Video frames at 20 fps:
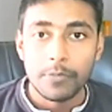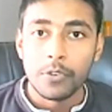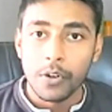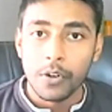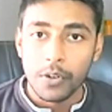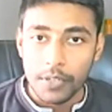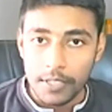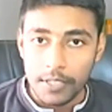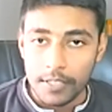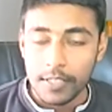on
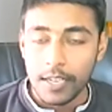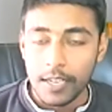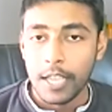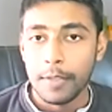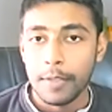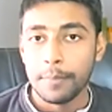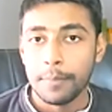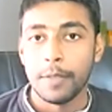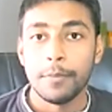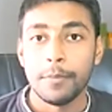Skype,
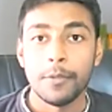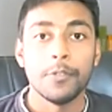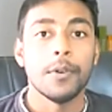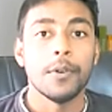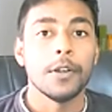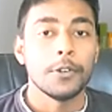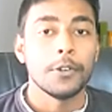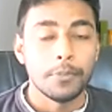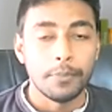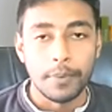if you
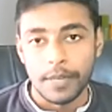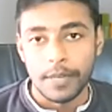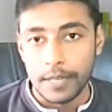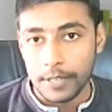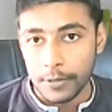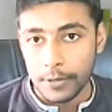want to build.